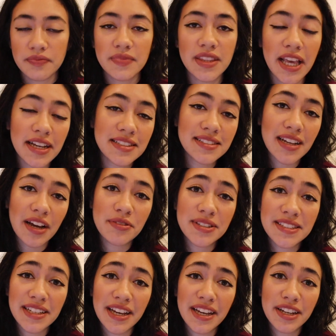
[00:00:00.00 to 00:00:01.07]
Next, I would
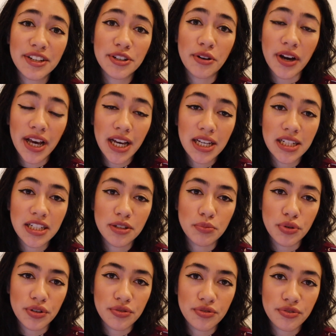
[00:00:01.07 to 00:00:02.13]
say go ahead and put